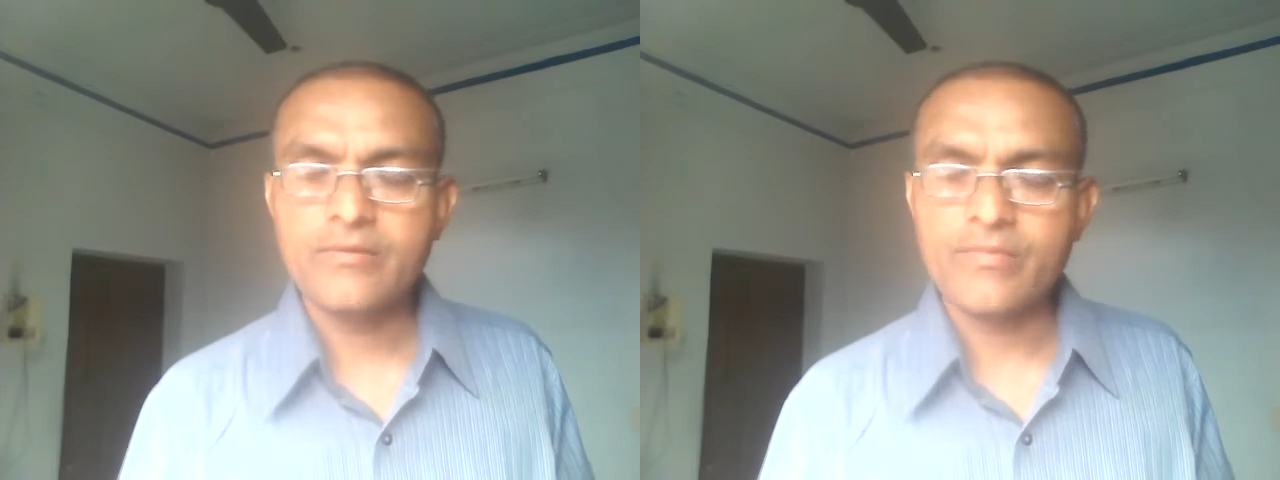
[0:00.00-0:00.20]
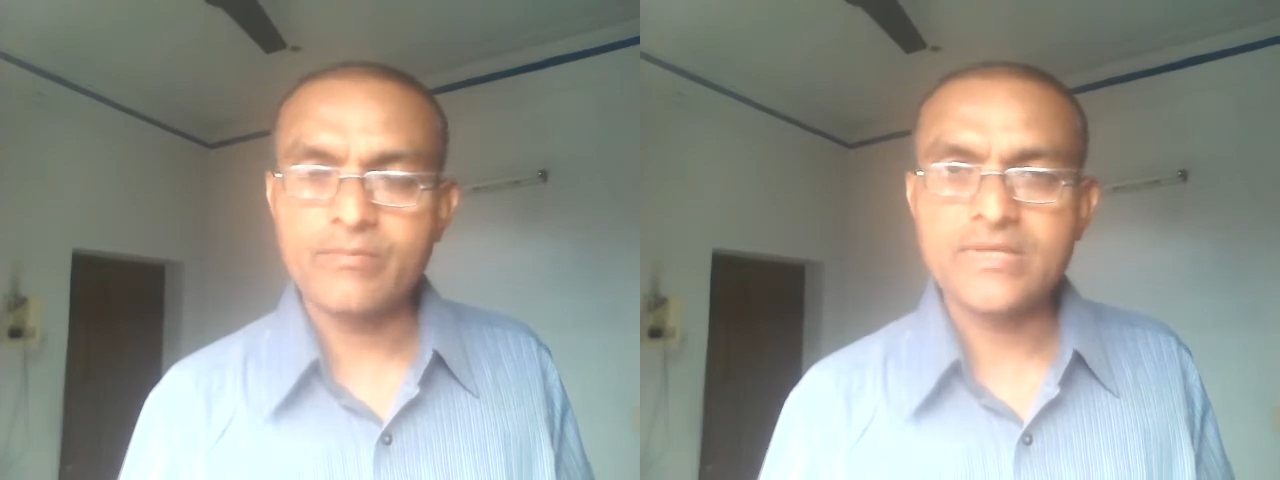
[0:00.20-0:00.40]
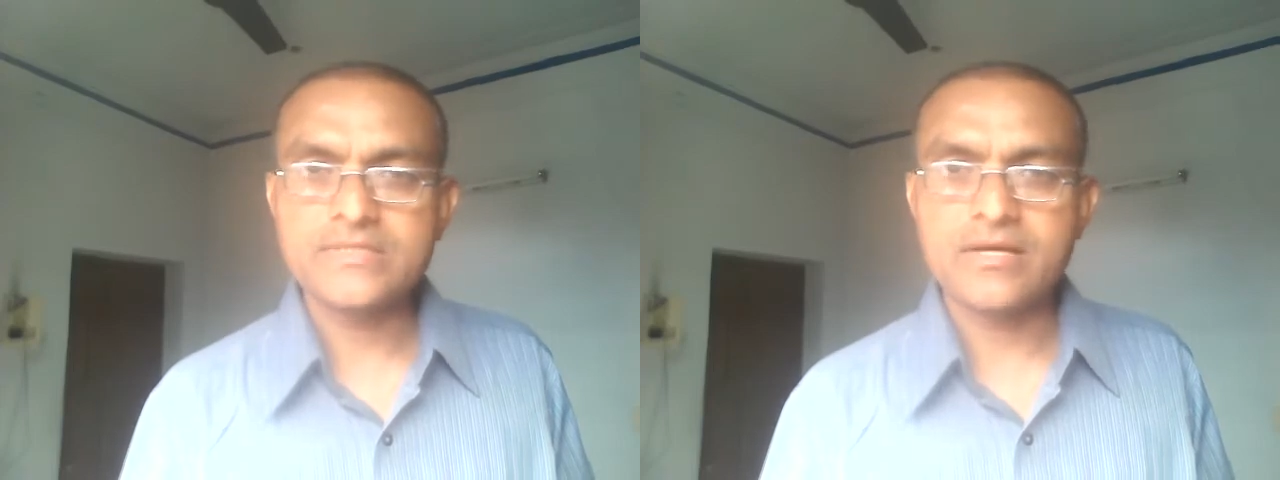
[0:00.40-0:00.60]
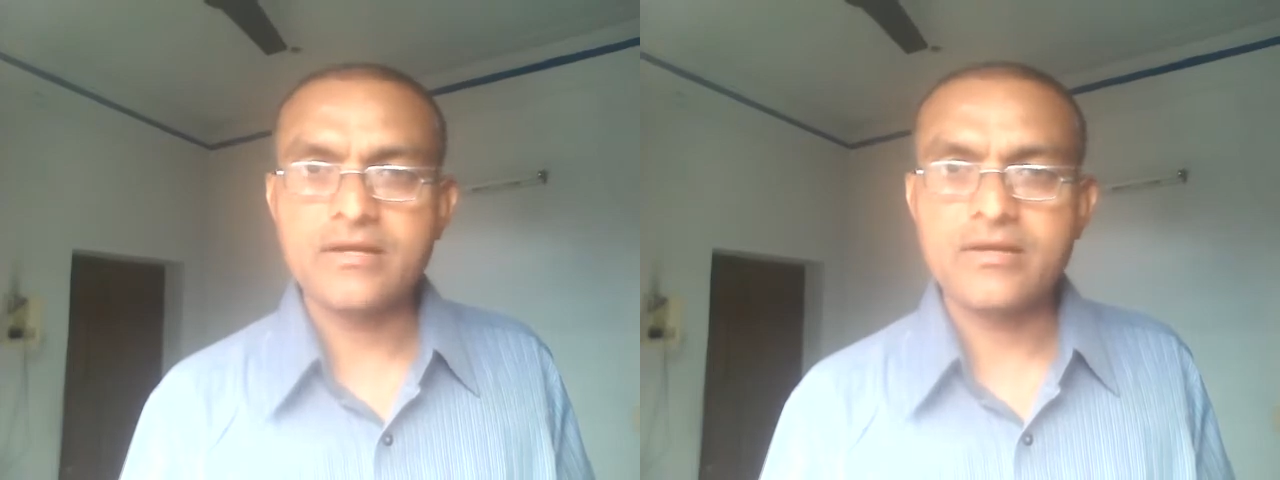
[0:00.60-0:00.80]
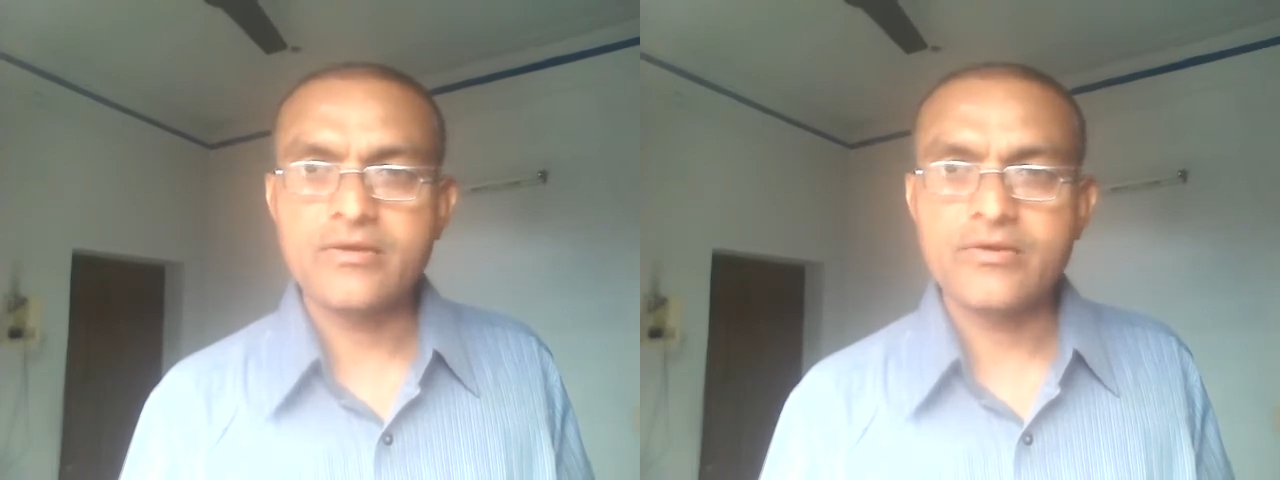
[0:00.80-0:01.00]
members
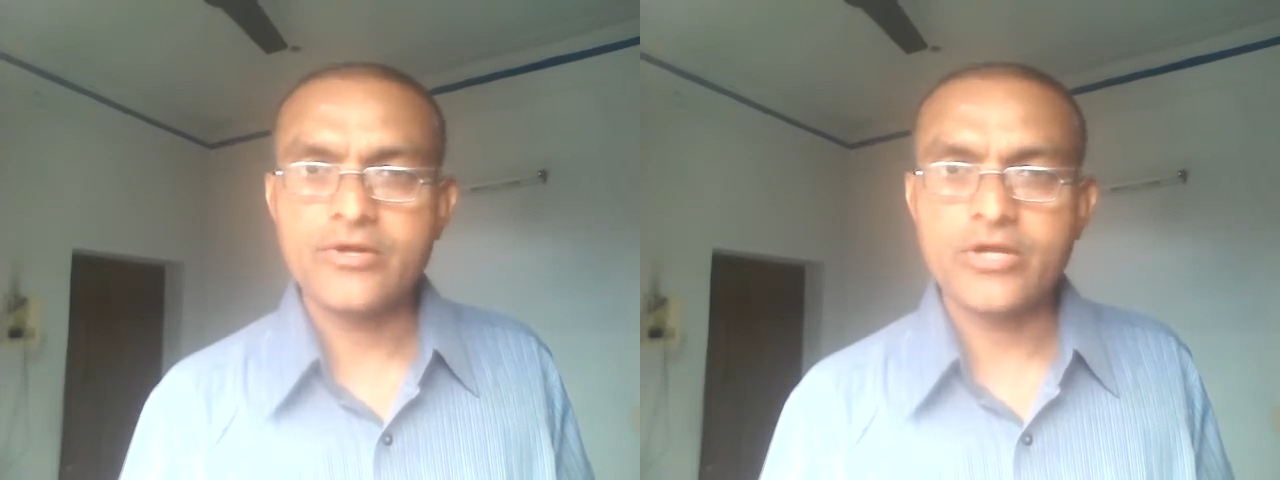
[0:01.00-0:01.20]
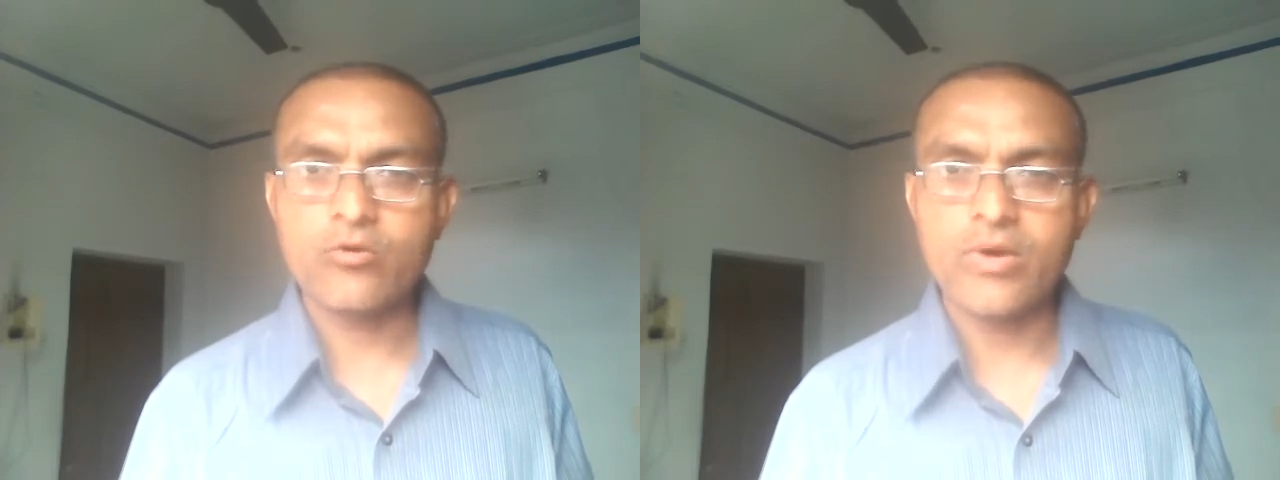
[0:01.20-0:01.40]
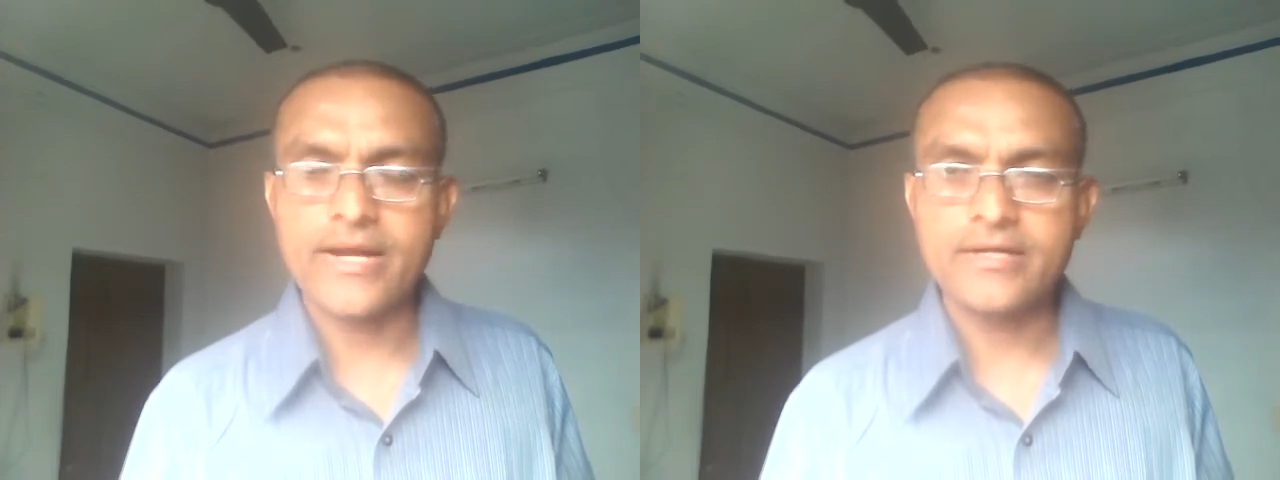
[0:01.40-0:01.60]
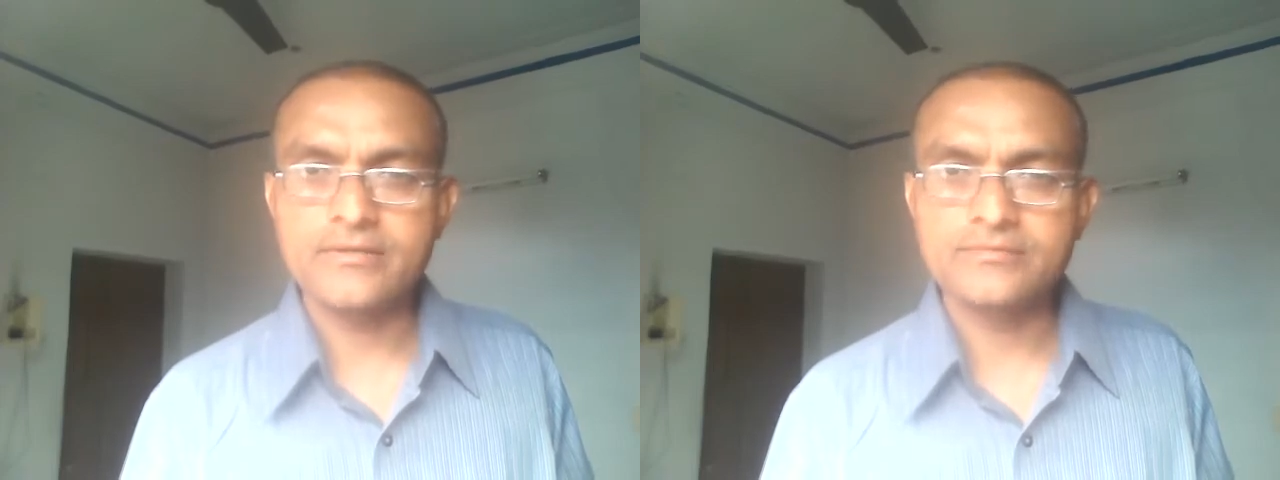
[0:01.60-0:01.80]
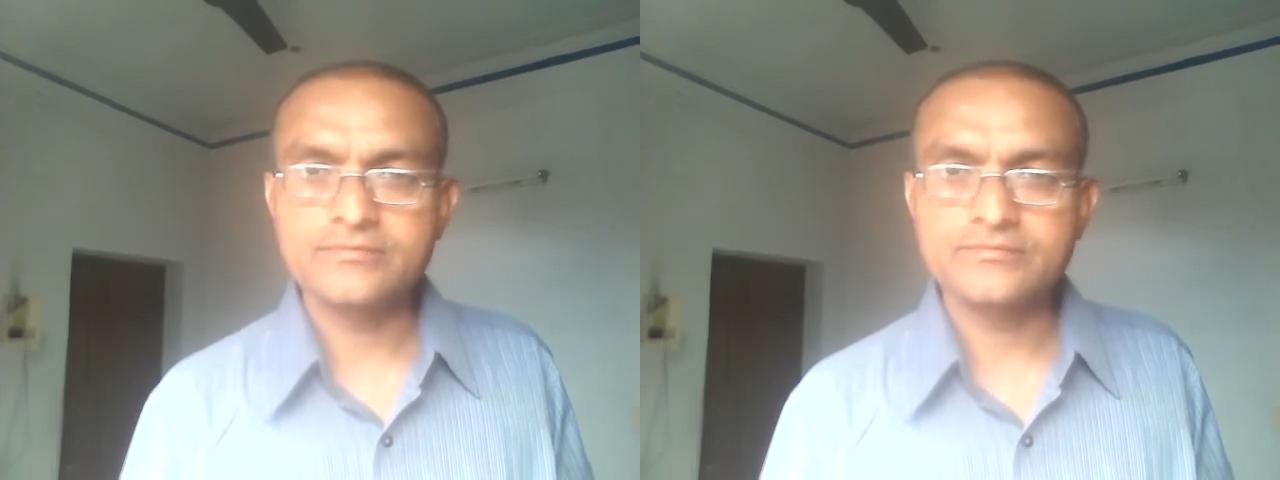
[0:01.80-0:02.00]
are required